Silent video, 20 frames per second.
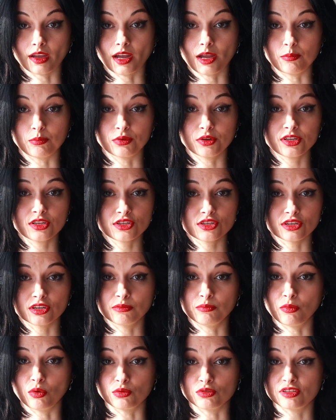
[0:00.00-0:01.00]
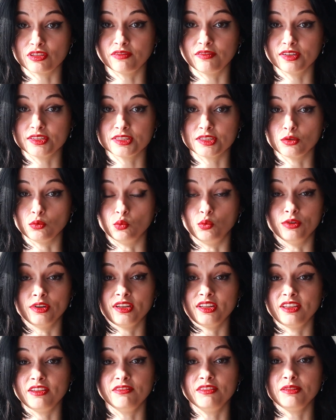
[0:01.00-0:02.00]
I'm pretty sure most of us
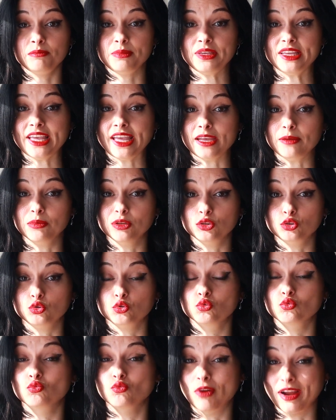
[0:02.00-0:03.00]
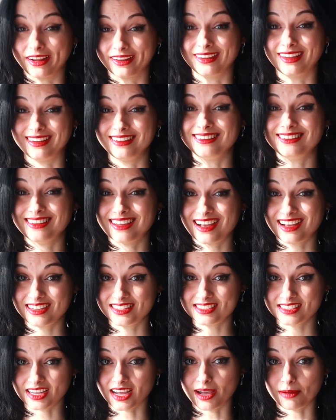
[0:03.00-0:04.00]
wouldn't even be able to
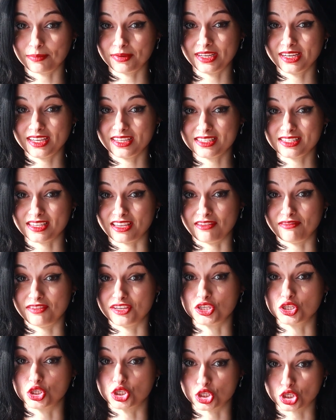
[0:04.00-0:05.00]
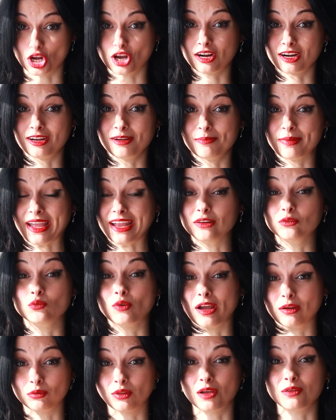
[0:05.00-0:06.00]
recognize happiness if it shot up and
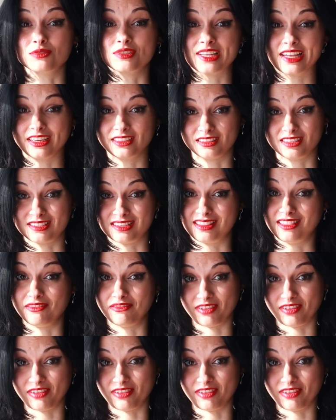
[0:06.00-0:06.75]
roundhouse kicked us in the